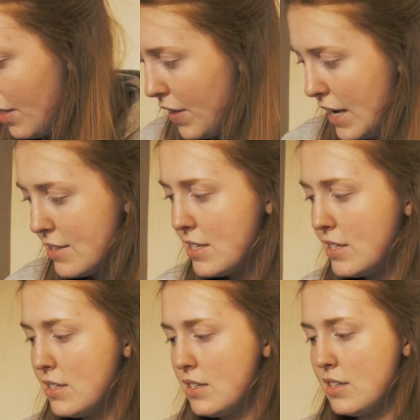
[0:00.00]
These
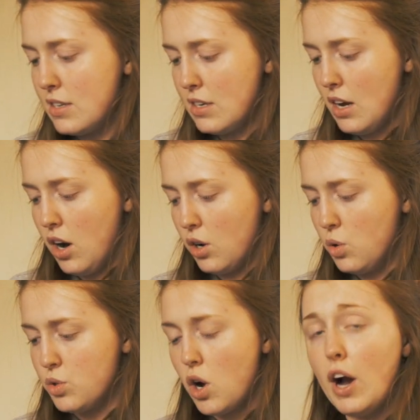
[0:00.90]
are
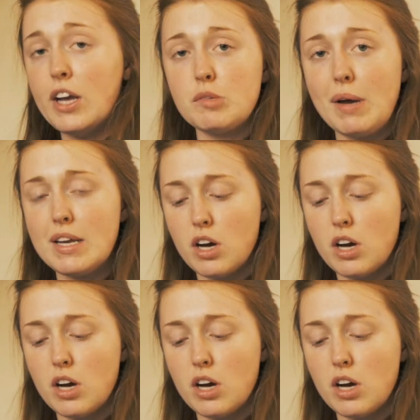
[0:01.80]
called Hydromed.